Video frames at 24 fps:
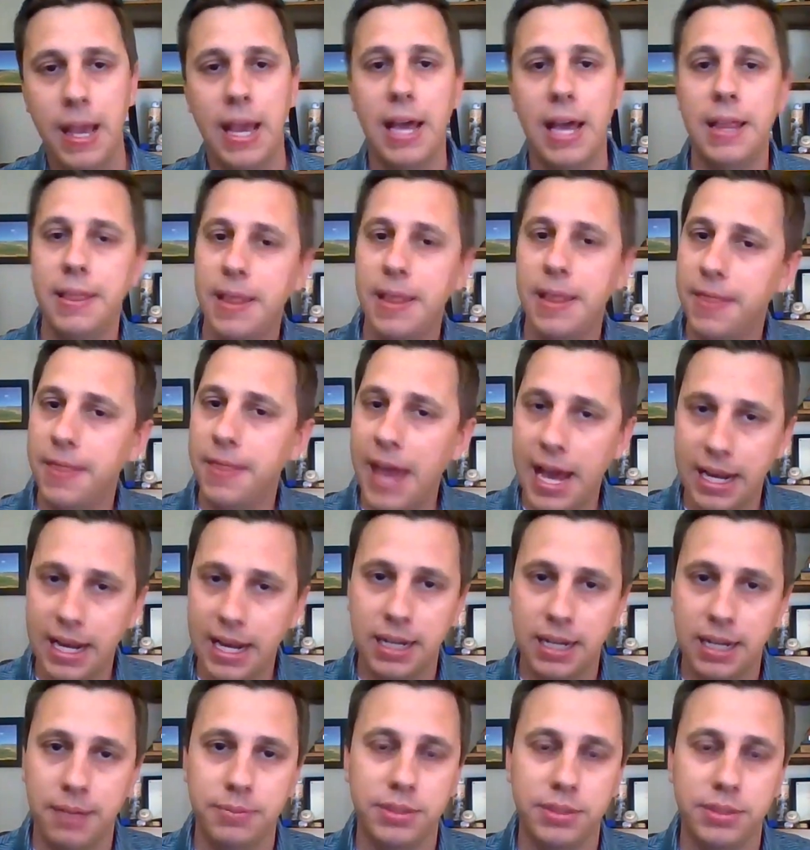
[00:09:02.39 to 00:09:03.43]
And
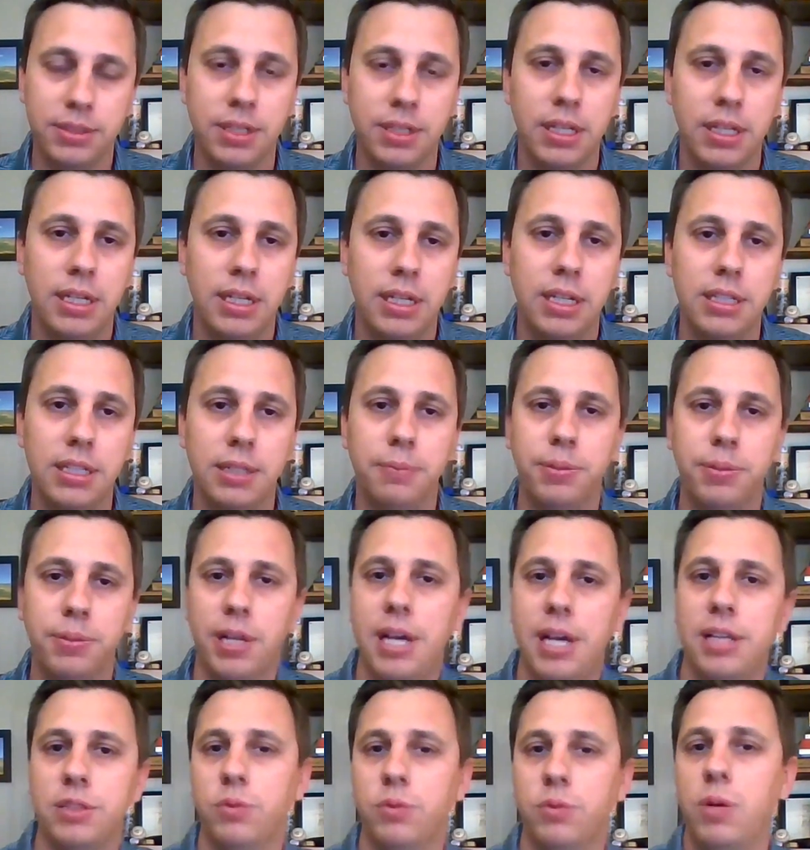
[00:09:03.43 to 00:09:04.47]
that comes into
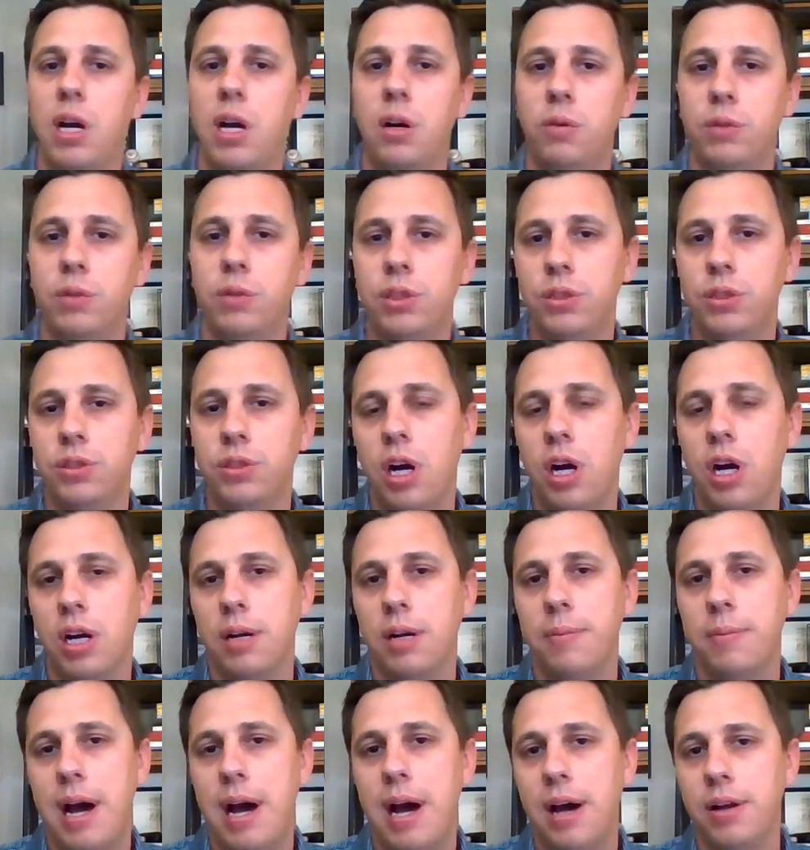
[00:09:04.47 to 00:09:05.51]
play as well when you talk
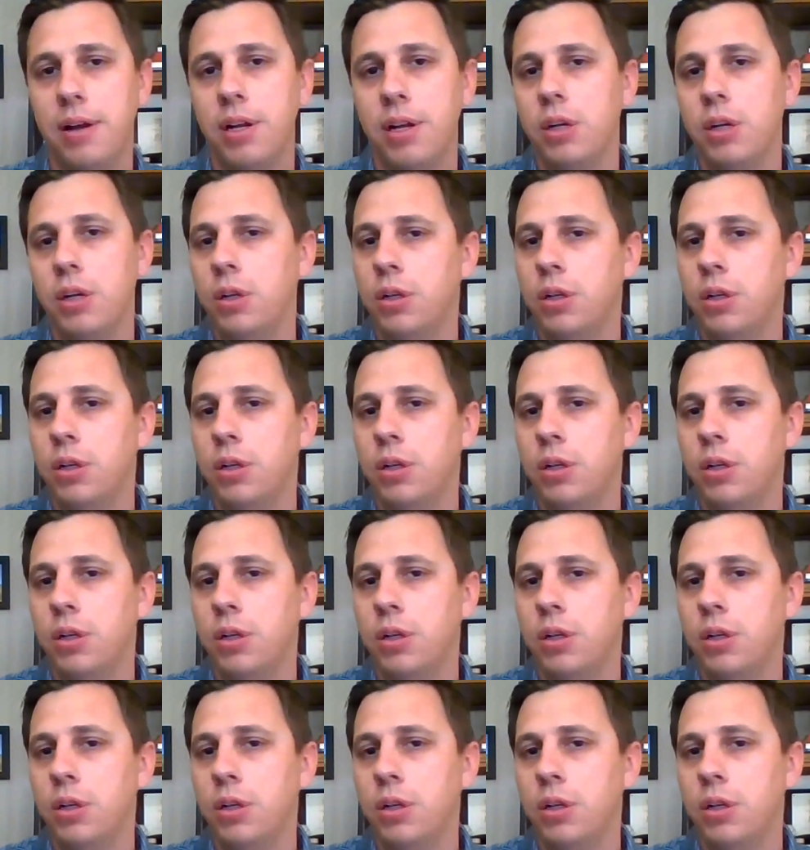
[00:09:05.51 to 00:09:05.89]
about